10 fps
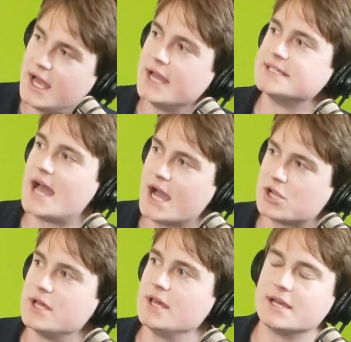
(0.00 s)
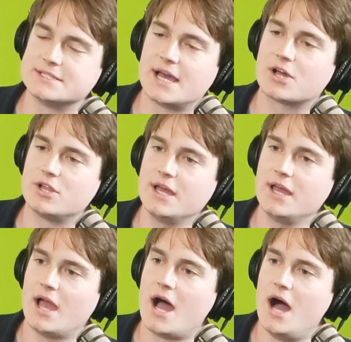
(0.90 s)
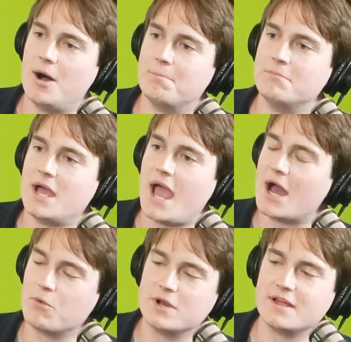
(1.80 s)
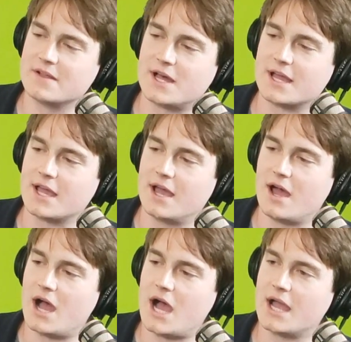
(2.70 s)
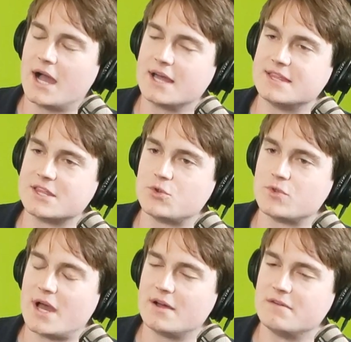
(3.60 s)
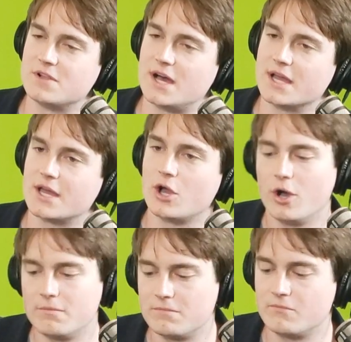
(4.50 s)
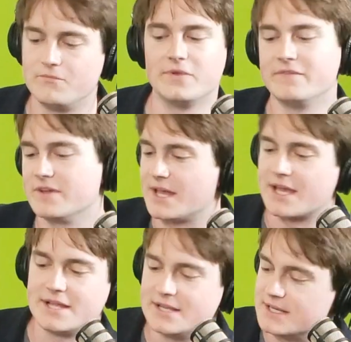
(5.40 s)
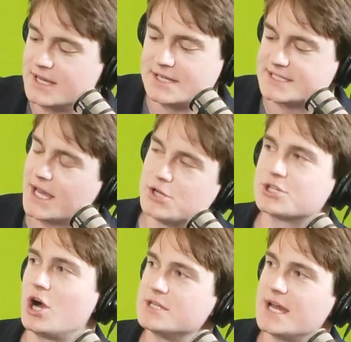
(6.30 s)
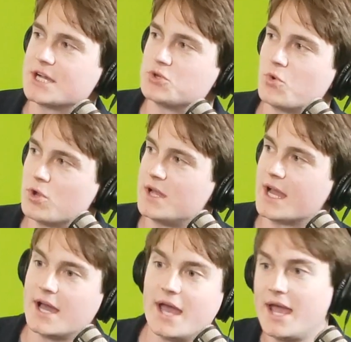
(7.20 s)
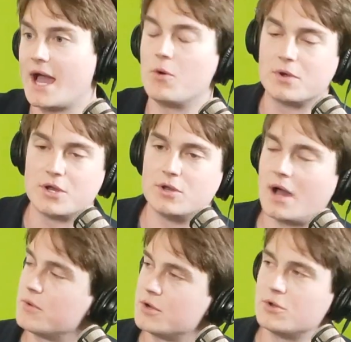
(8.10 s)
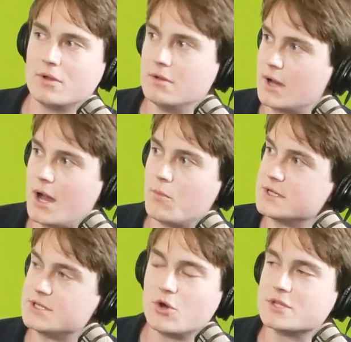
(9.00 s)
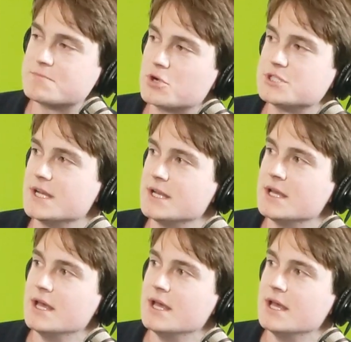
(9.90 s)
Yeah, exactly. And I would I think through that of even in a sales context or hey, I want to know this person